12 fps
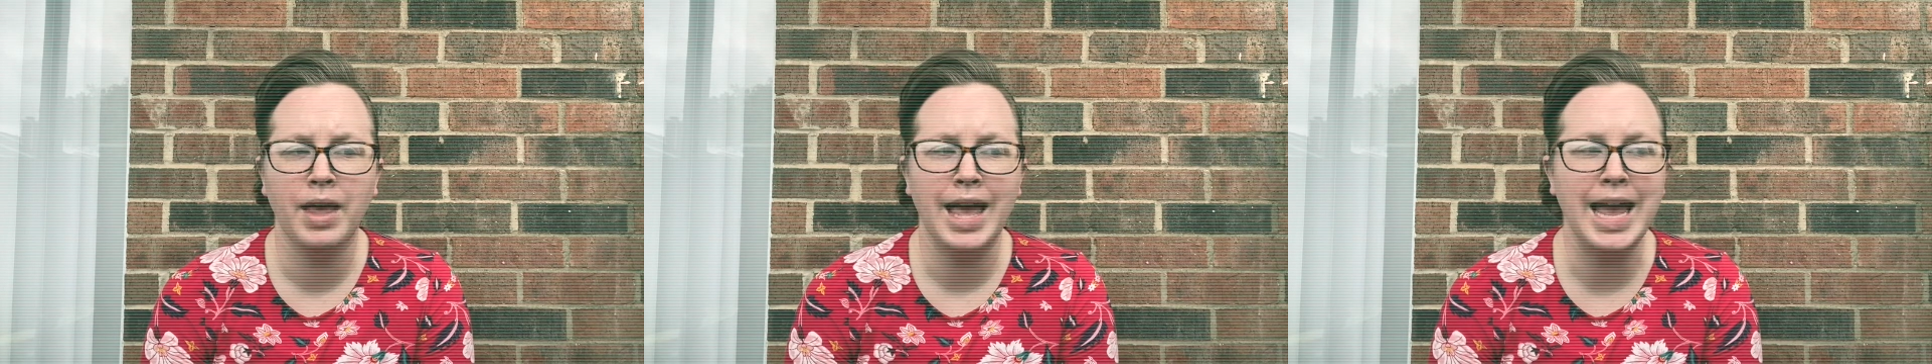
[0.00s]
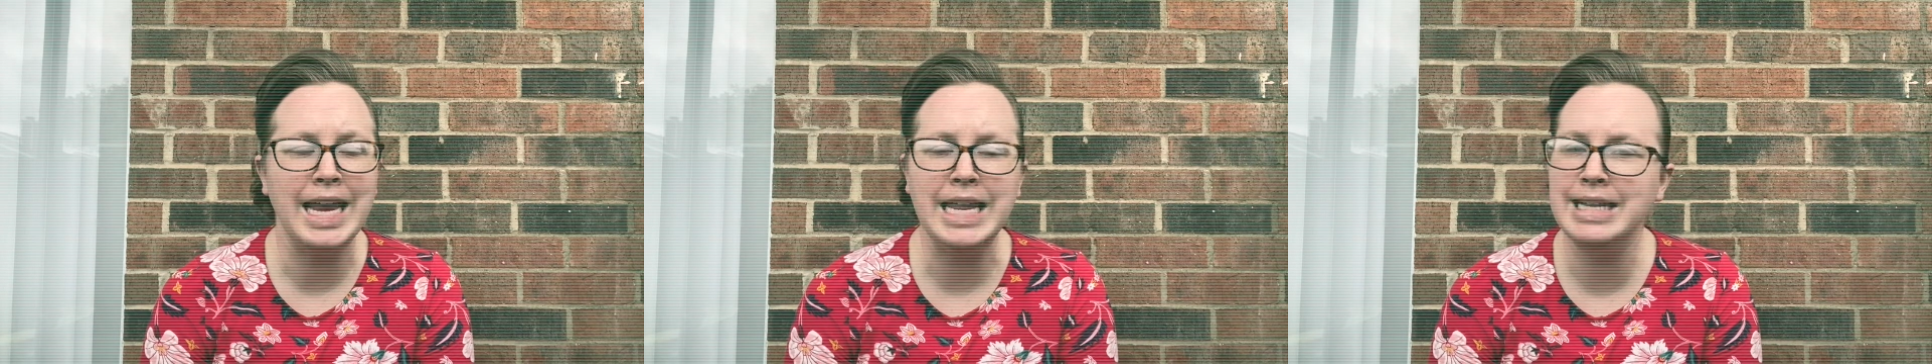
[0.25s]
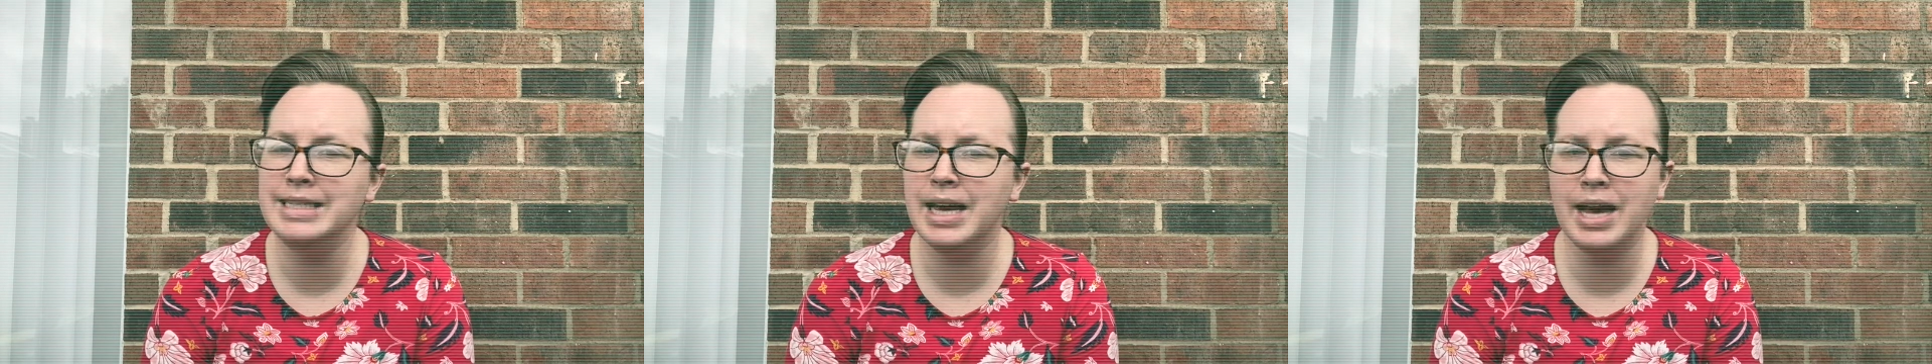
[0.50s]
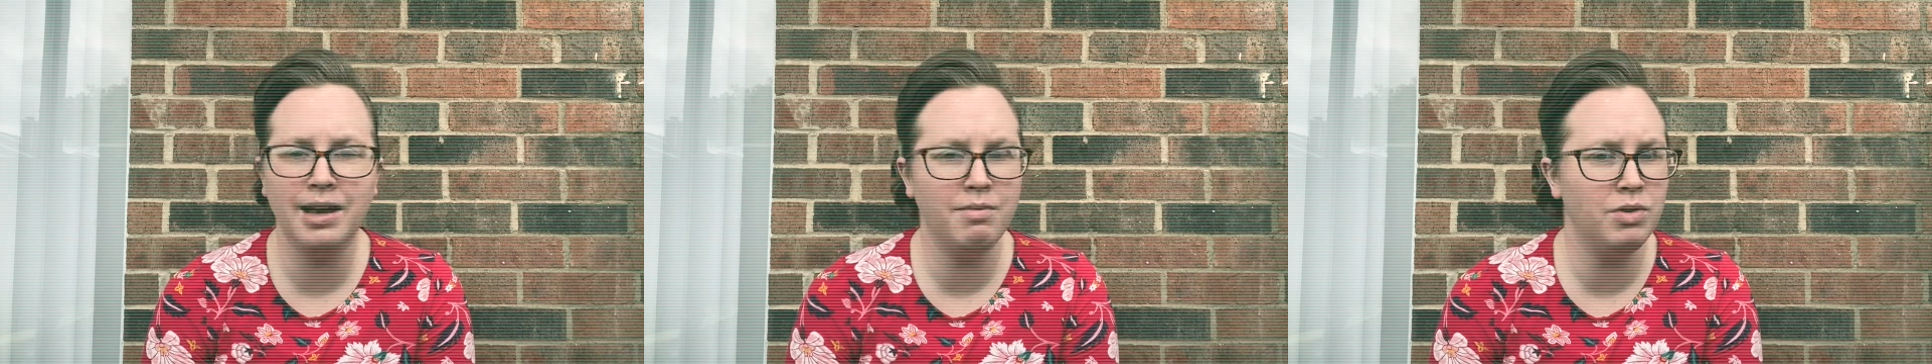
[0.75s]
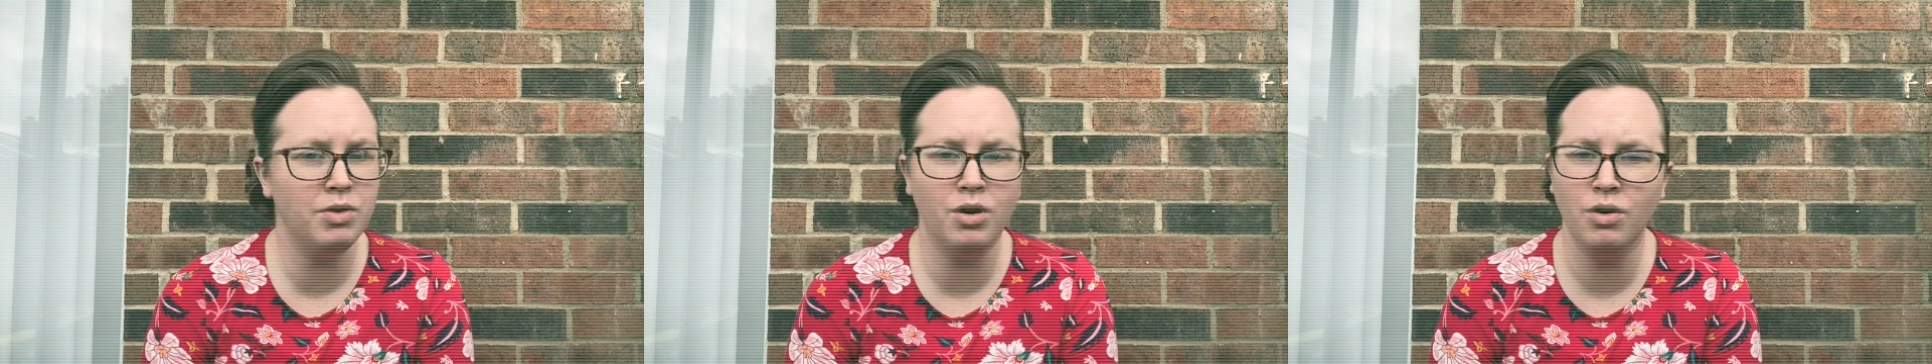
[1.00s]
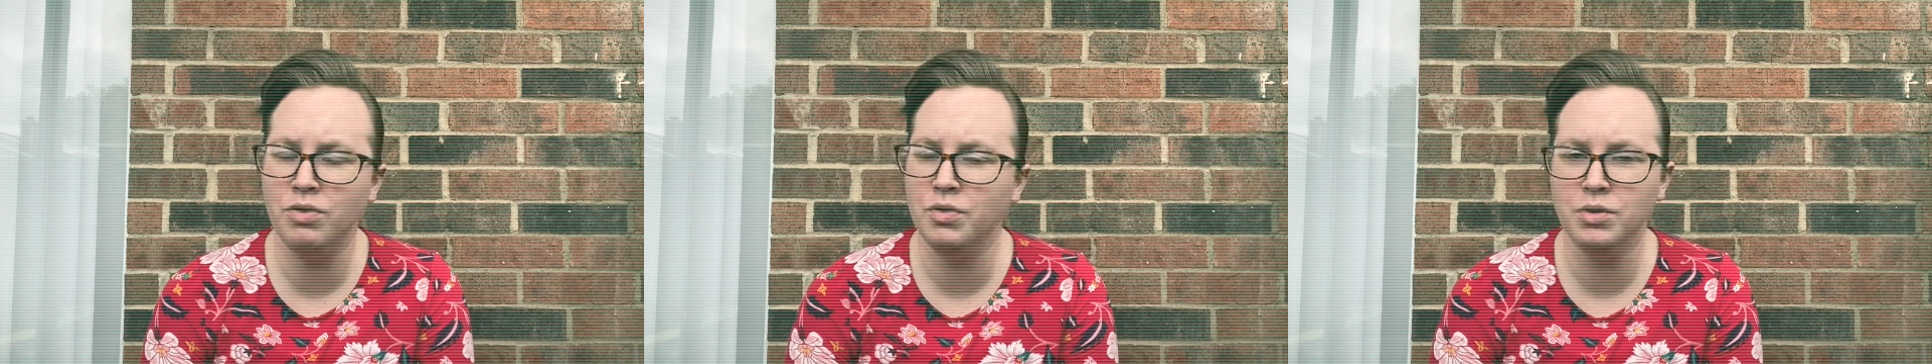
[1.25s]
Anytime you go
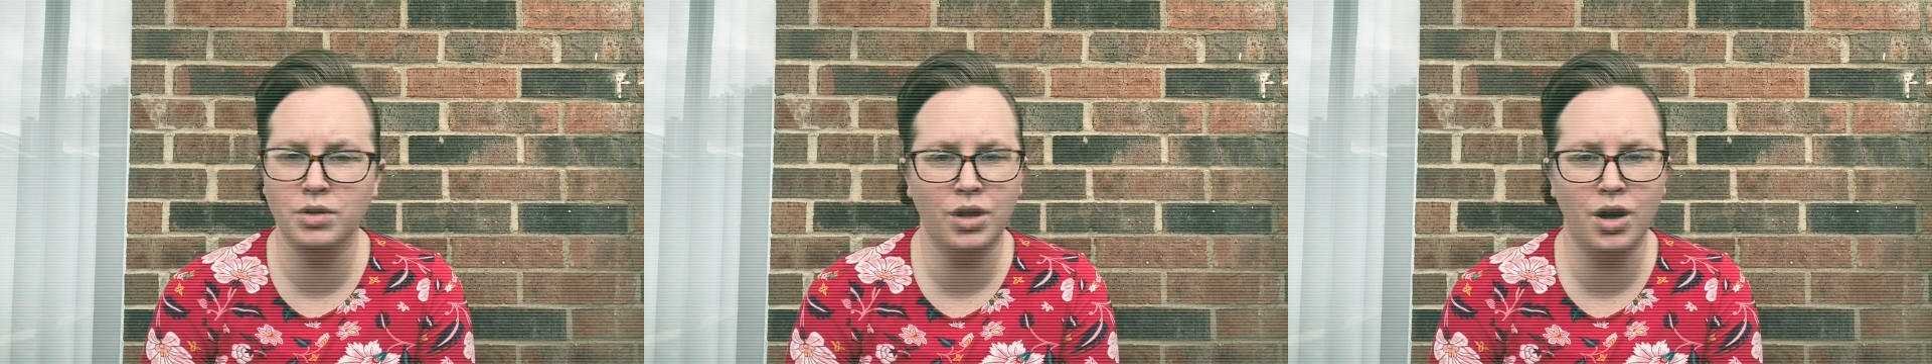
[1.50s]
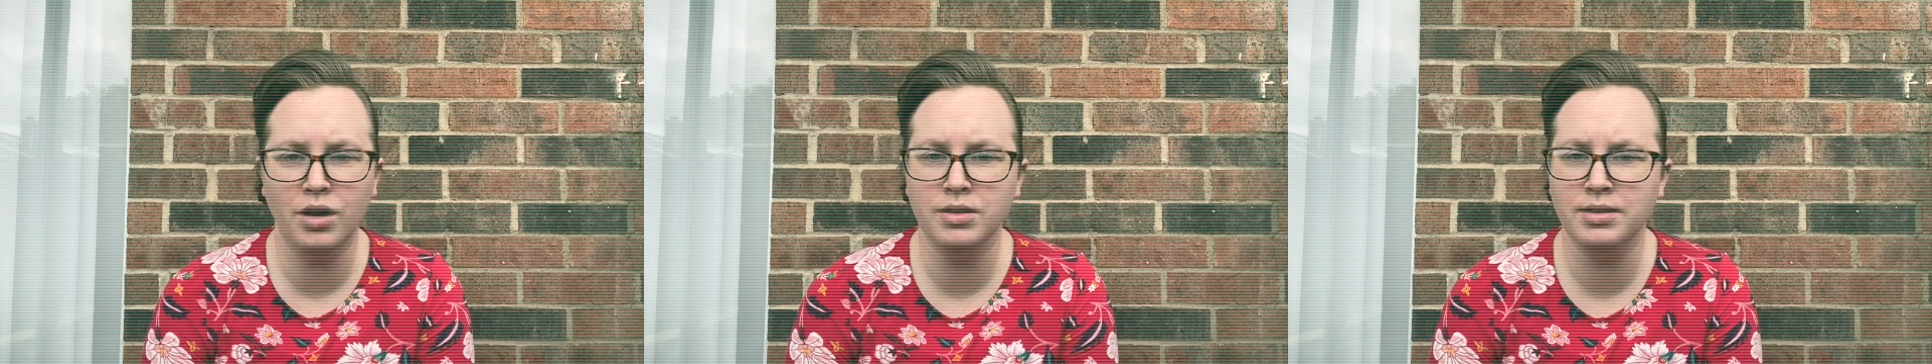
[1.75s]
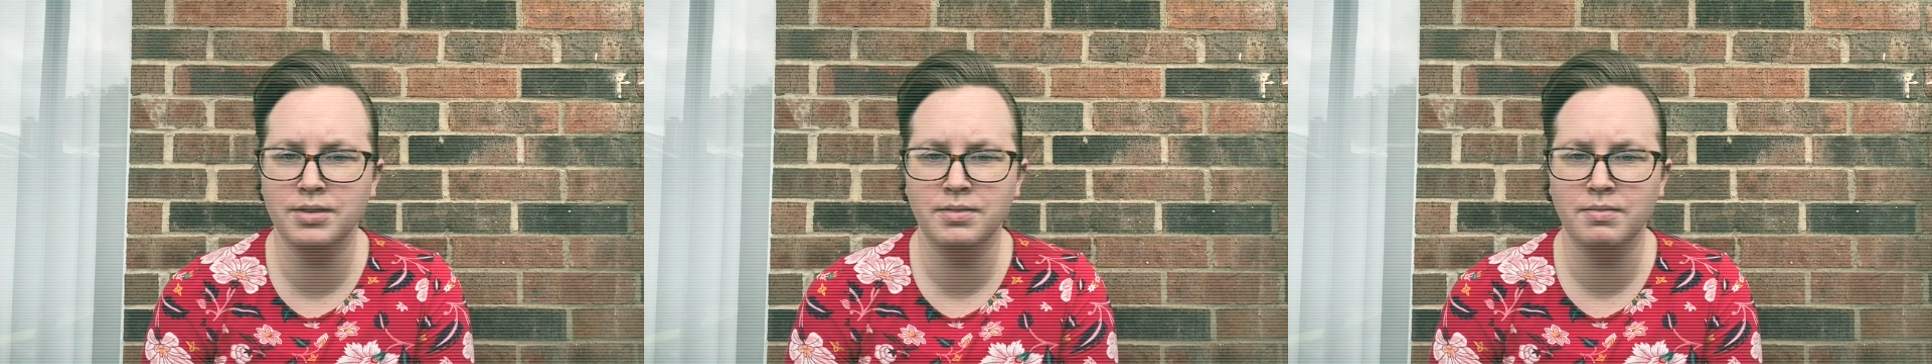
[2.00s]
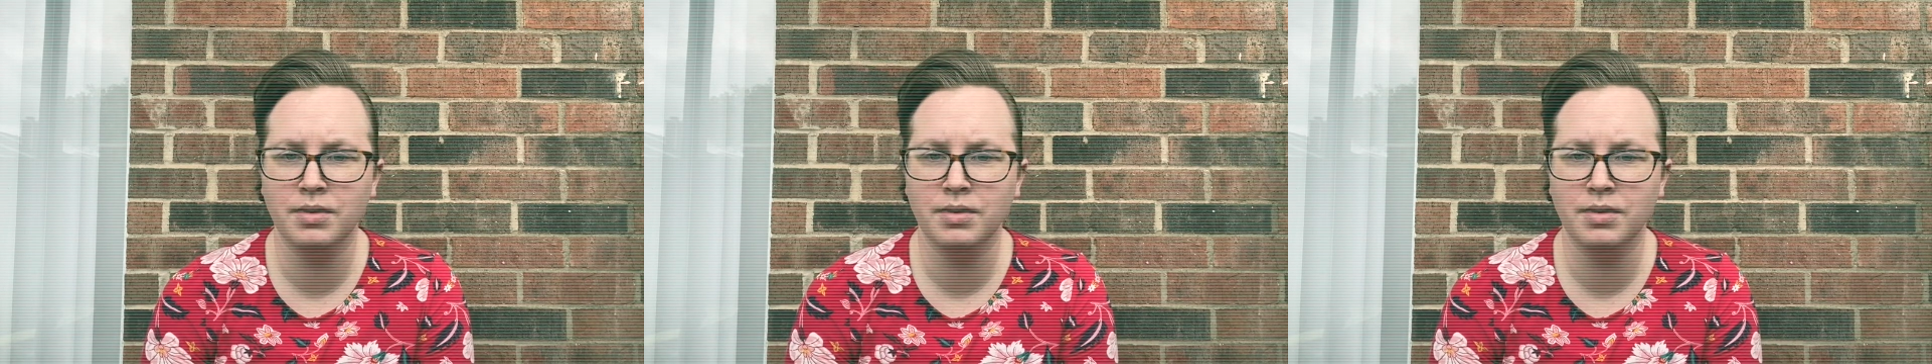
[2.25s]
through a loss,